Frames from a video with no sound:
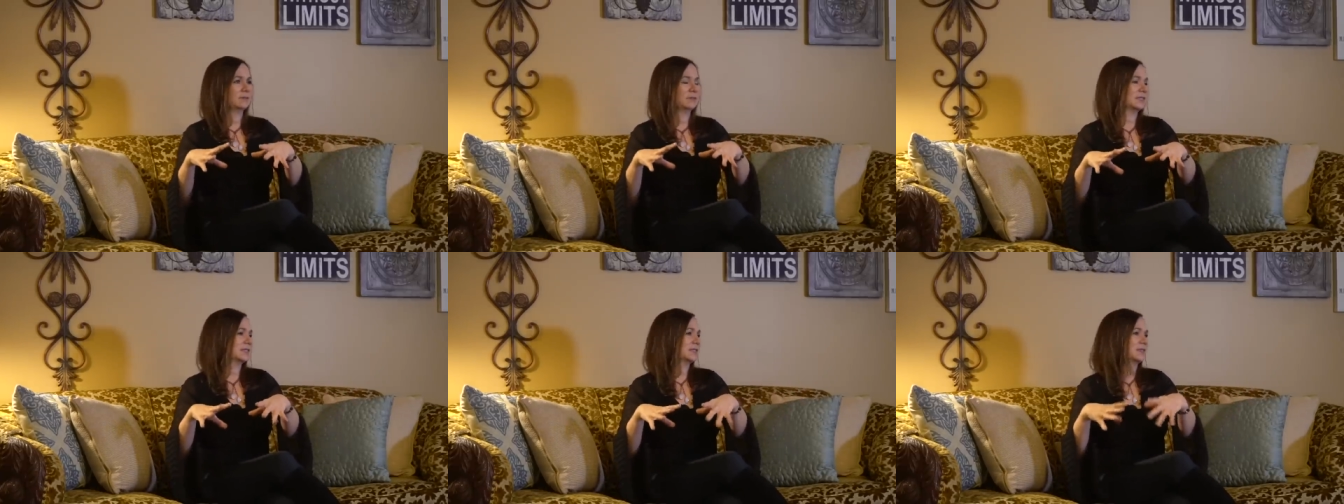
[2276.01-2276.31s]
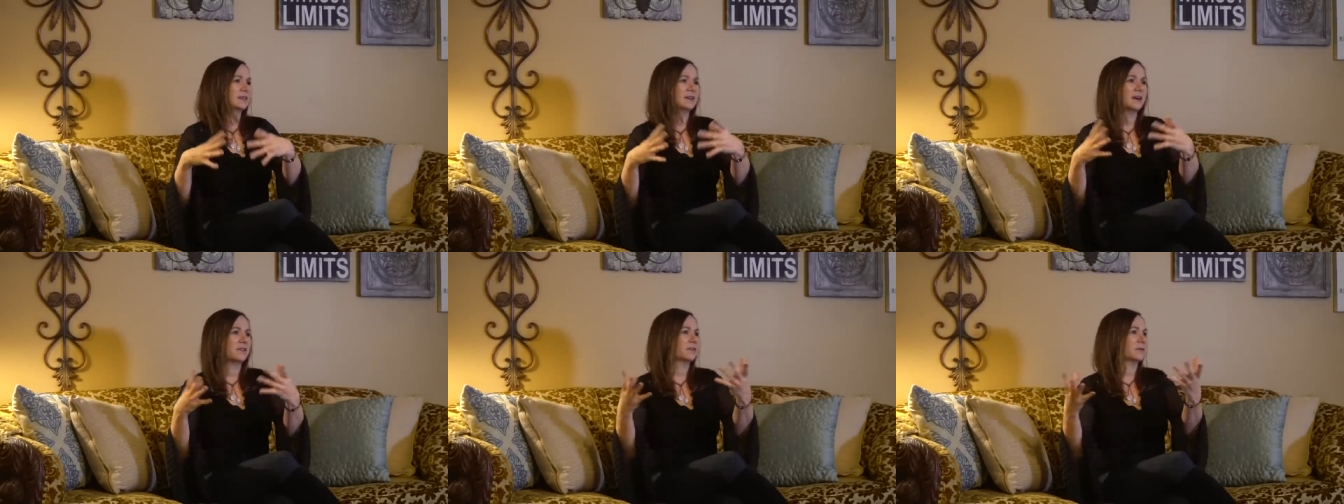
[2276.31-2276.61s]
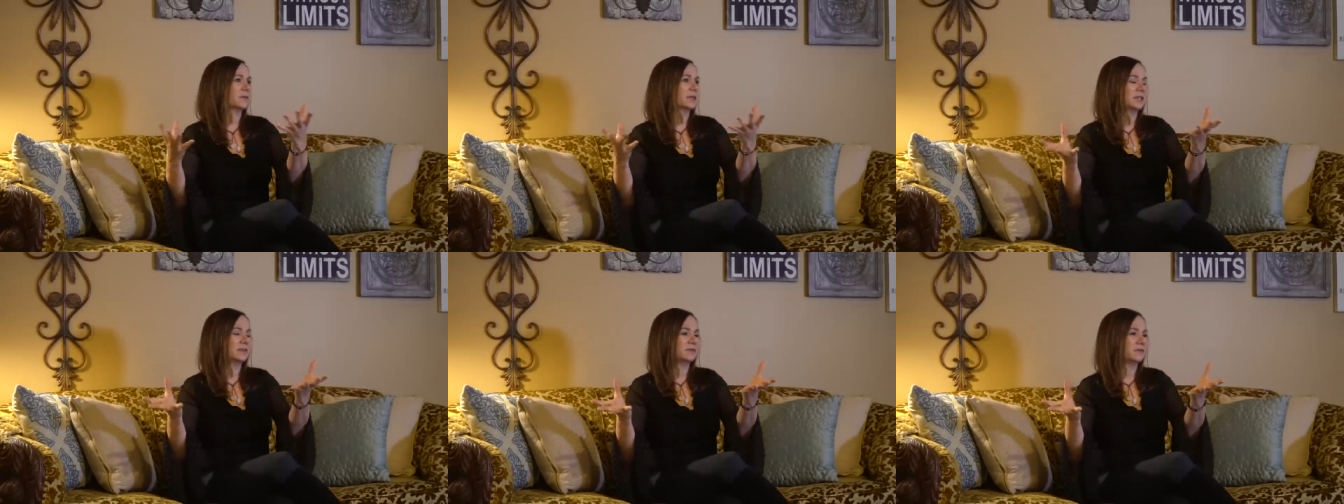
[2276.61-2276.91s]
missing
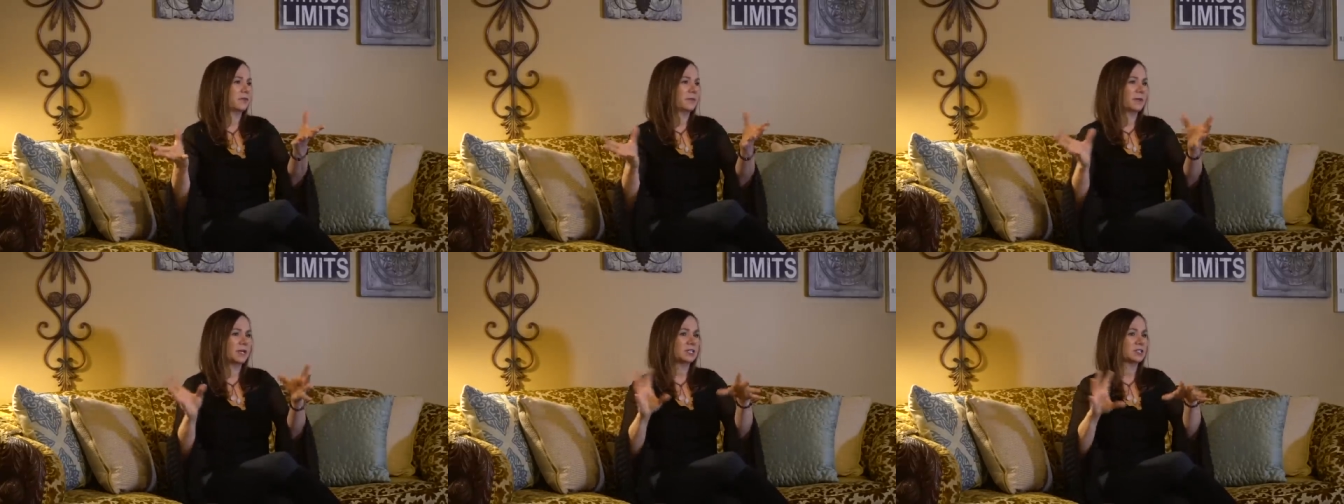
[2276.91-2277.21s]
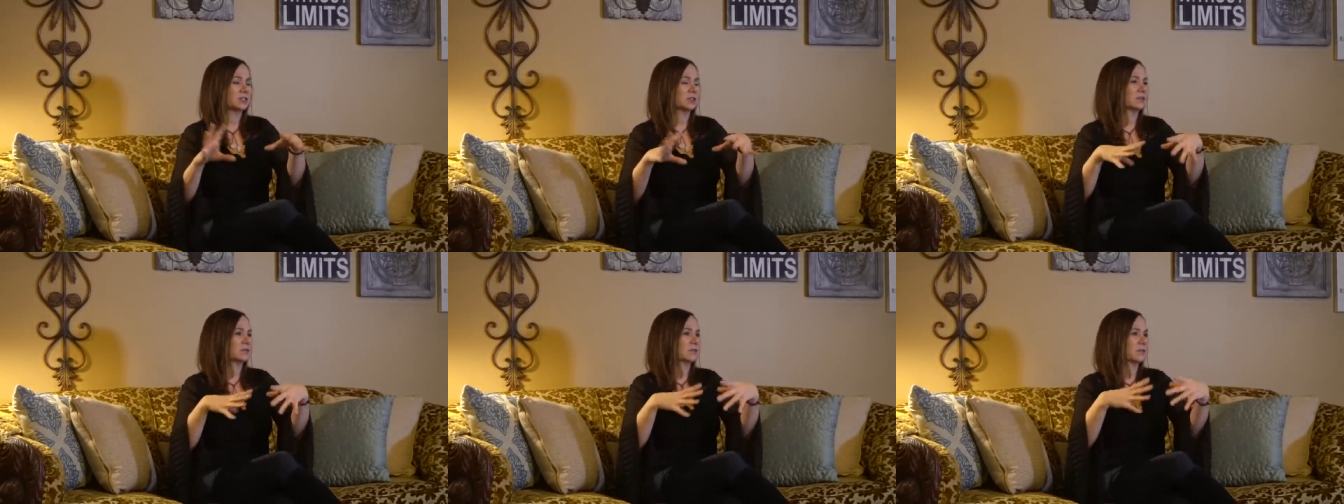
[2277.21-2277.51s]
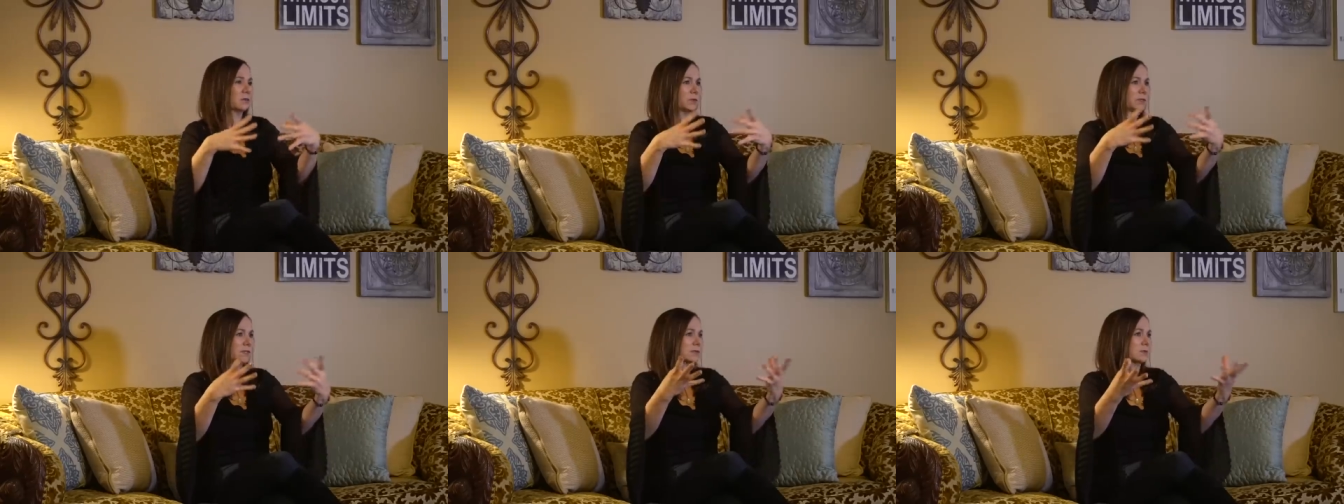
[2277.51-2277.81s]
government information, or
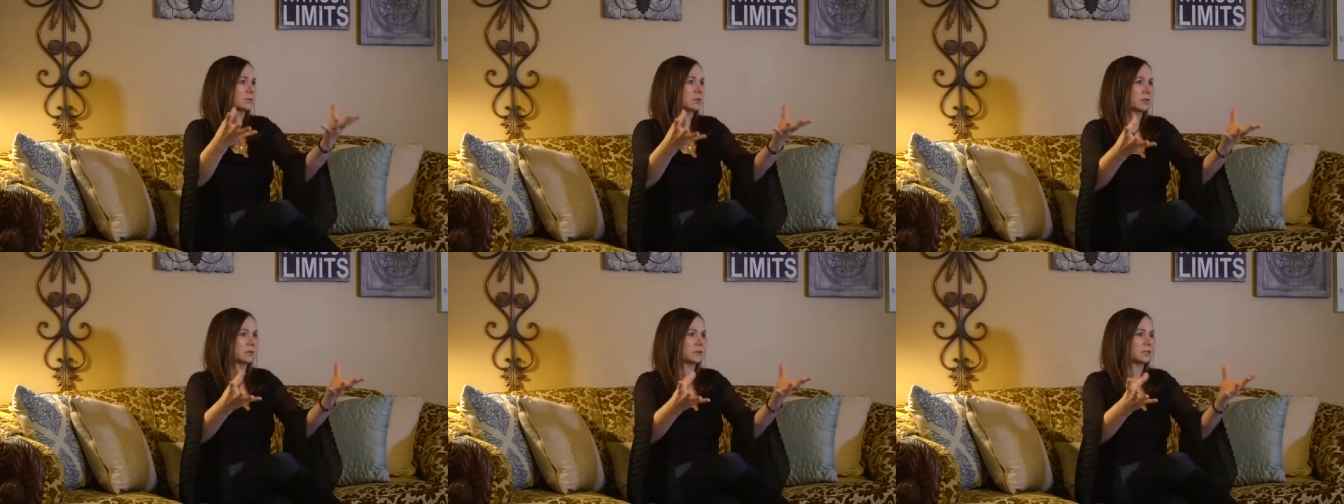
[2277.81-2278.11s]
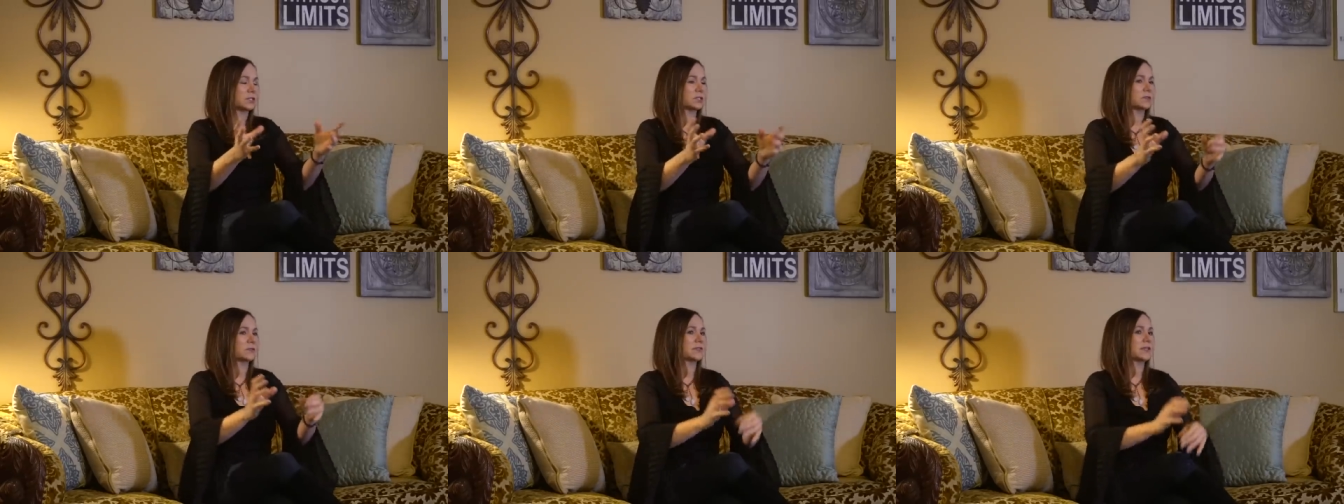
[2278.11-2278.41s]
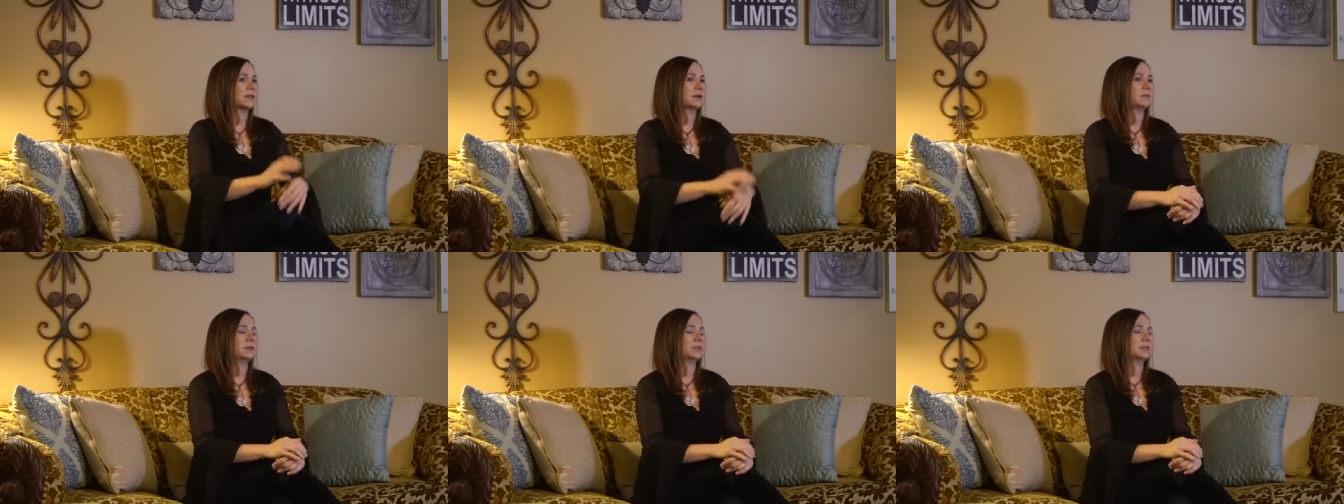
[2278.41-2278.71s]
the whistleblower shows
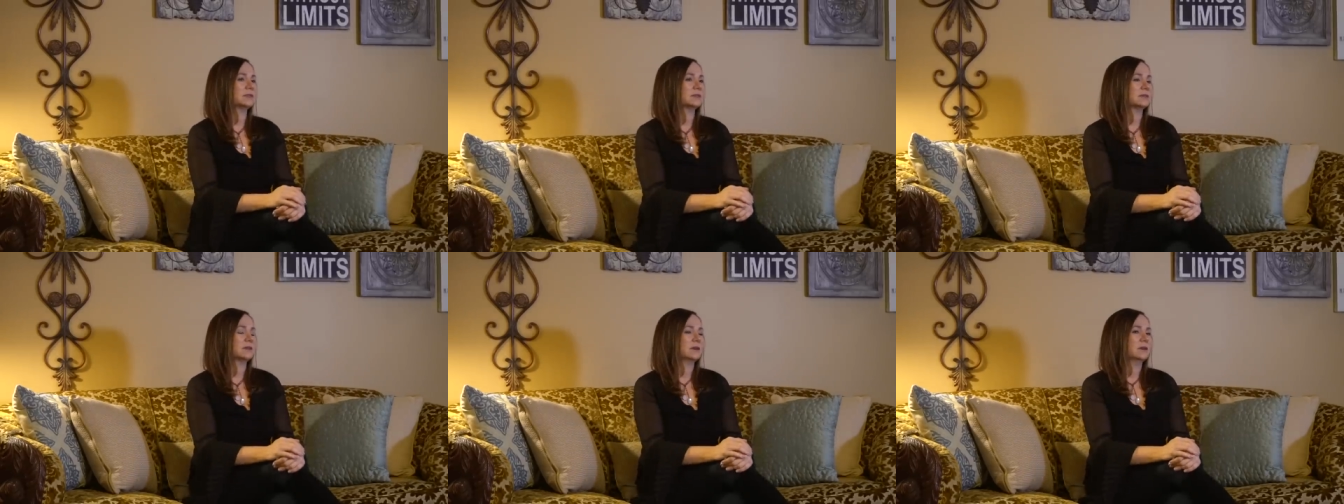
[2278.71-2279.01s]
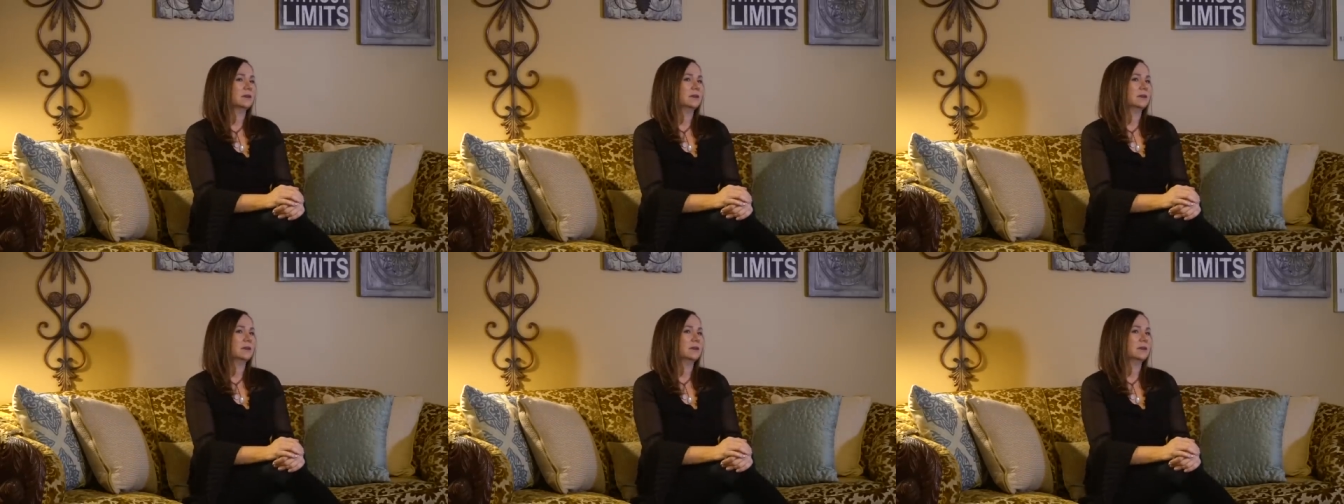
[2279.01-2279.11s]
up, it's,